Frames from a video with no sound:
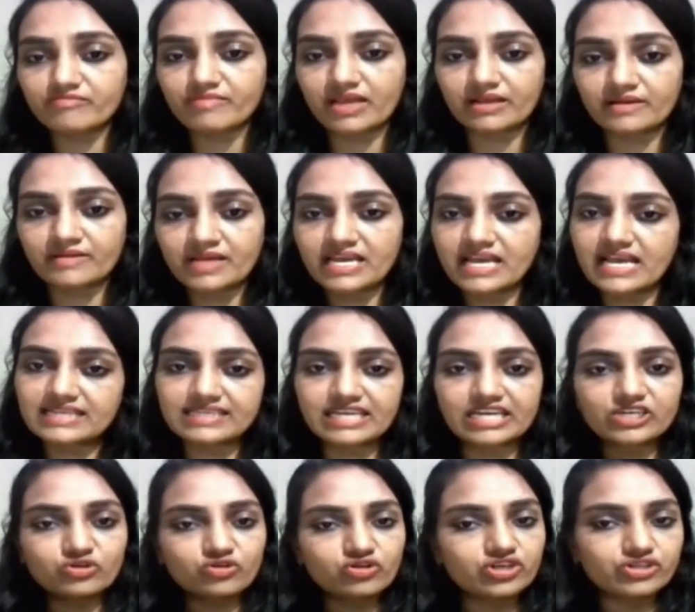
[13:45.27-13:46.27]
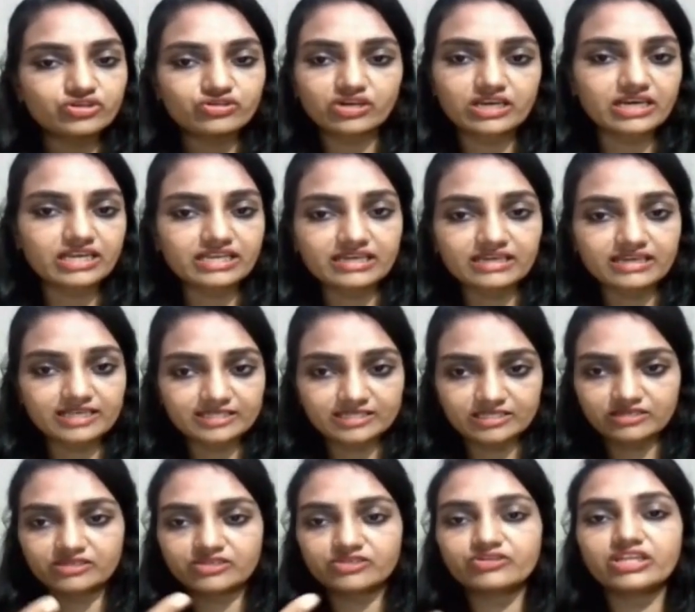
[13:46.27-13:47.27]
As I told you earlier, as
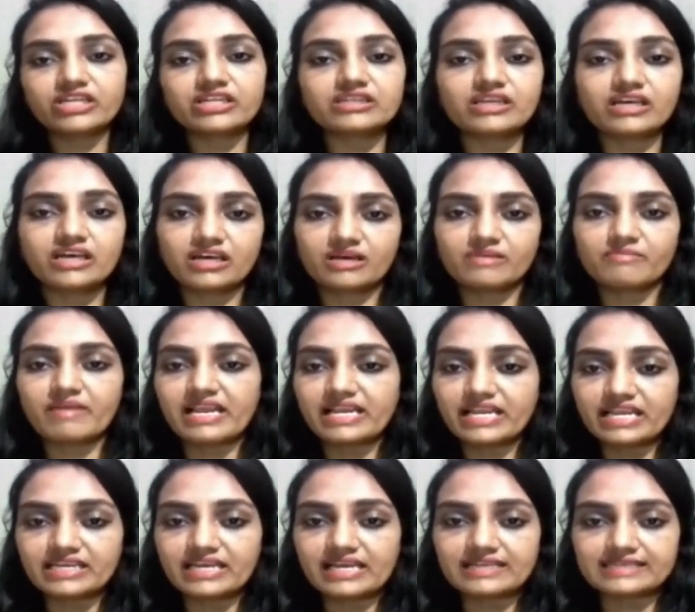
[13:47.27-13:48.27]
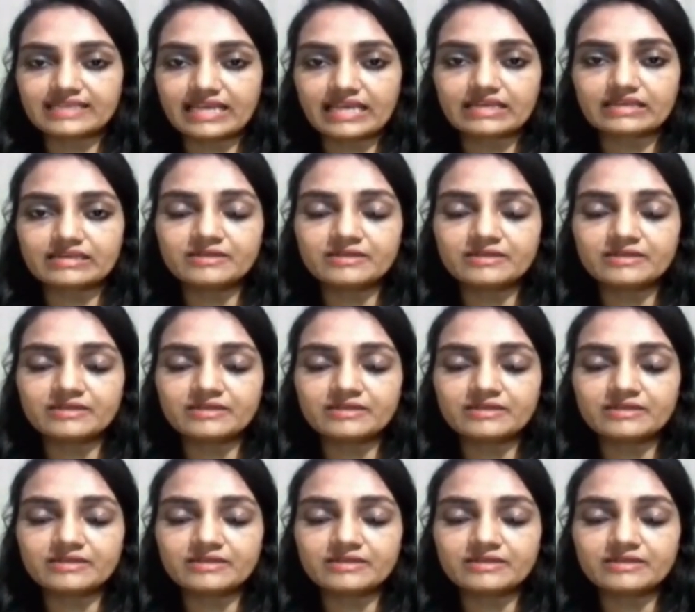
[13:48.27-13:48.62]
during the malaria cycle,